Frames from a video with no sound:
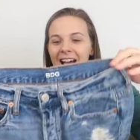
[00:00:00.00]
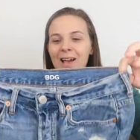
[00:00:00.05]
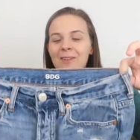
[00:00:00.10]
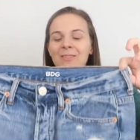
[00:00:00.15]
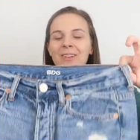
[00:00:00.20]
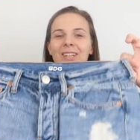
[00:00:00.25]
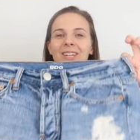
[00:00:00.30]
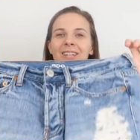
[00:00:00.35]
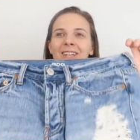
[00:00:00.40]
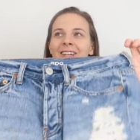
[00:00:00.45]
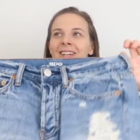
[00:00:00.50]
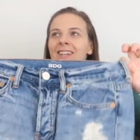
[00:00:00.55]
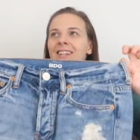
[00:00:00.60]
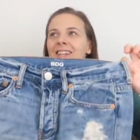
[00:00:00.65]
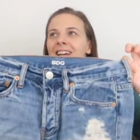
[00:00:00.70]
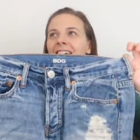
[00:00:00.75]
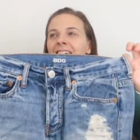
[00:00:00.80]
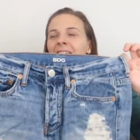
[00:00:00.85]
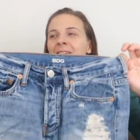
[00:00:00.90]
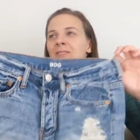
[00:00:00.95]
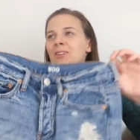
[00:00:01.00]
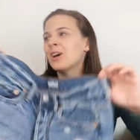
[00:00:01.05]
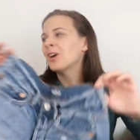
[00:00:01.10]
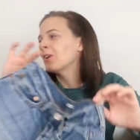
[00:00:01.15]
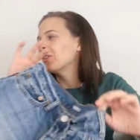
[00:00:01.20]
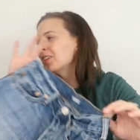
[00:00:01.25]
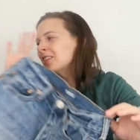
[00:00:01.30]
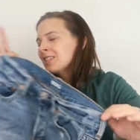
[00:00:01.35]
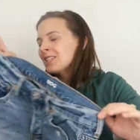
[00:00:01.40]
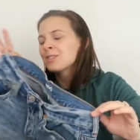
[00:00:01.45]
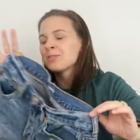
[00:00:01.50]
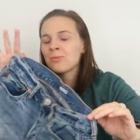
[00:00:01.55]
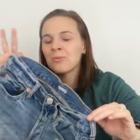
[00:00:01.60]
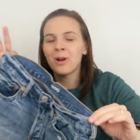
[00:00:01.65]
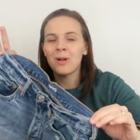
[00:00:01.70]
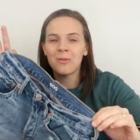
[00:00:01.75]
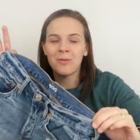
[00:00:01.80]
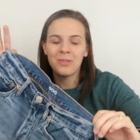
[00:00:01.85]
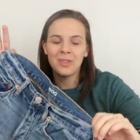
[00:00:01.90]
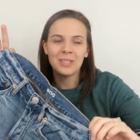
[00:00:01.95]
I mean, I mean, all these things are
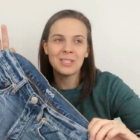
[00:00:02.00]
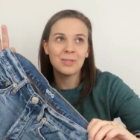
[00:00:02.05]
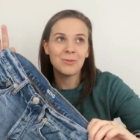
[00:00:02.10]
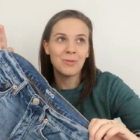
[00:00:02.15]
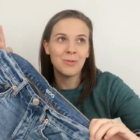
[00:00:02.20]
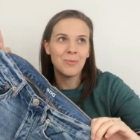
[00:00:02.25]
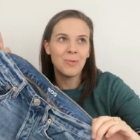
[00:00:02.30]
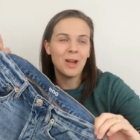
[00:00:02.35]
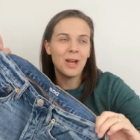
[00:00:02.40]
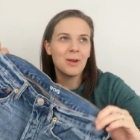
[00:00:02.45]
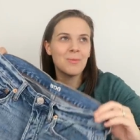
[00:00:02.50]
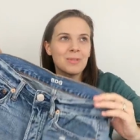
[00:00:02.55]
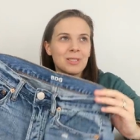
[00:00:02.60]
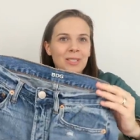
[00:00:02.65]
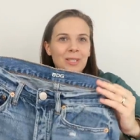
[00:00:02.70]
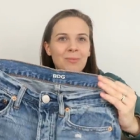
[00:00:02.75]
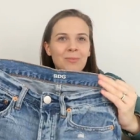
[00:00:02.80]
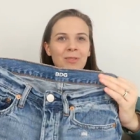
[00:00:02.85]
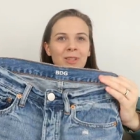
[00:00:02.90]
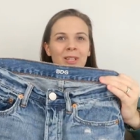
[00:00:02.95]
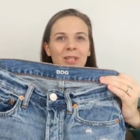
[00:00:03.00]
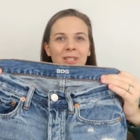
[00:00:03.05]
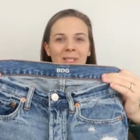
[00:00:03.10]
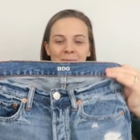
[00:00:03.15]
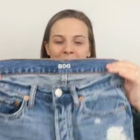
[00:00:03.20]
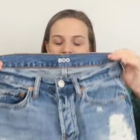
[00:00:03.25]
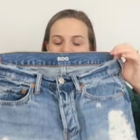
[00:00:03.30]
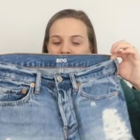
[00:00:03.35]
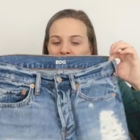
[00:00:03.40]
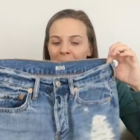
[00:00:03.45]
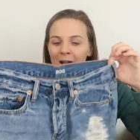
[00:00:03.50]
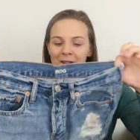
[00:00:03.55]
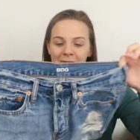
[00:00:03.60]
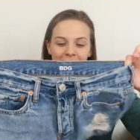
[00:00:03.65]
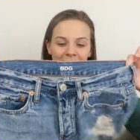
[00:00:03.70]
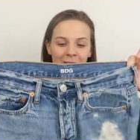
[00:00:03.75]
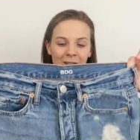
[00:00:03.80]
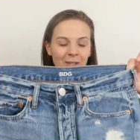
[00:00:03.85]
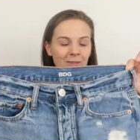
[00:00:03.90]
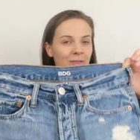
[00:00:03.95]
probably things someone would buy, but something someone would buy
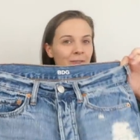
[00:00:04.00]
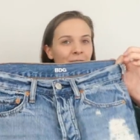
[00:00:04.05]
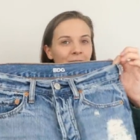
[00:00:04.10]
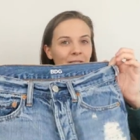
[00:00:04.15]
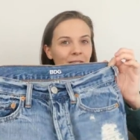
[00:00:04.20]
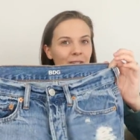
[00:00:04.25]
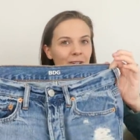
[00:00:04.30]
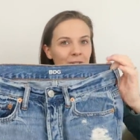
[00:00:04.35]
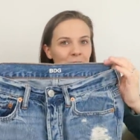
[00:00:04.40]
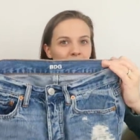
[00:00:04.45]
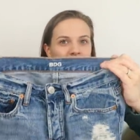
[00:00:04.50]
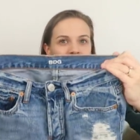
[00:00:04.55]
for like 15 or